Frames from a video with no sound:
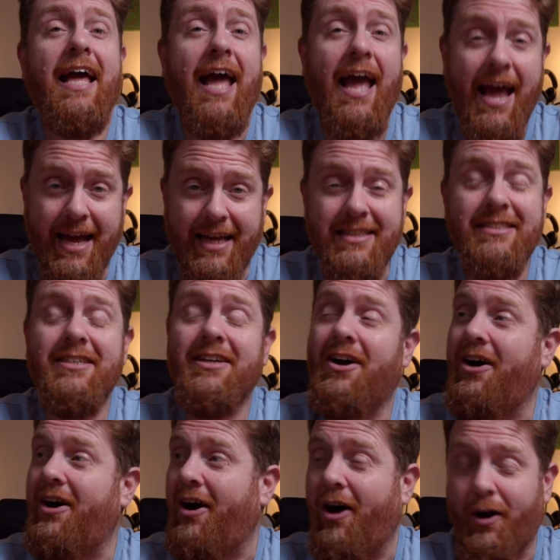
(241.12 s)
and
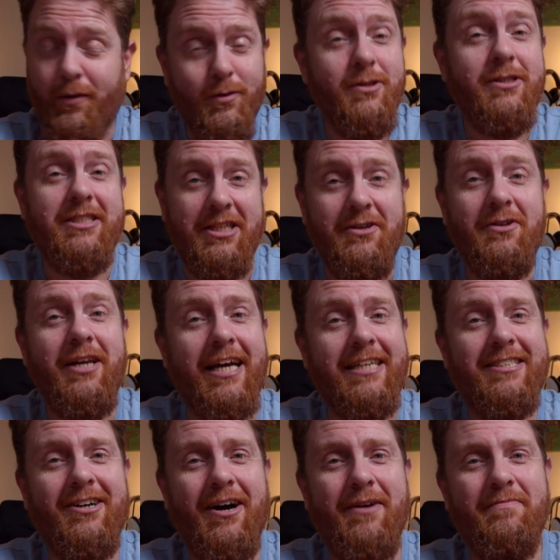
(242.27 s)
I will see you
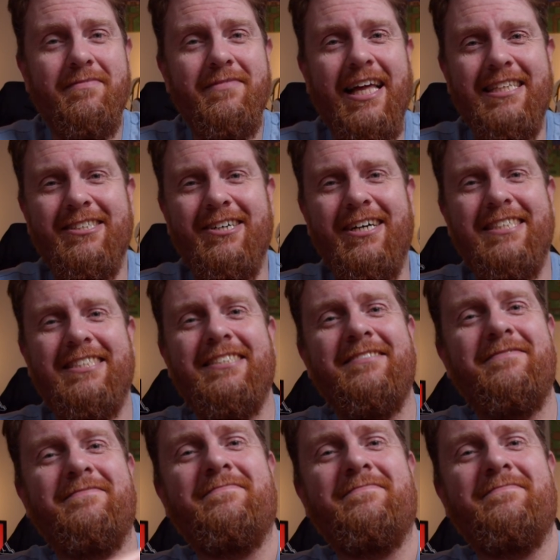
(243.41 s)
next time. Thanks, guys.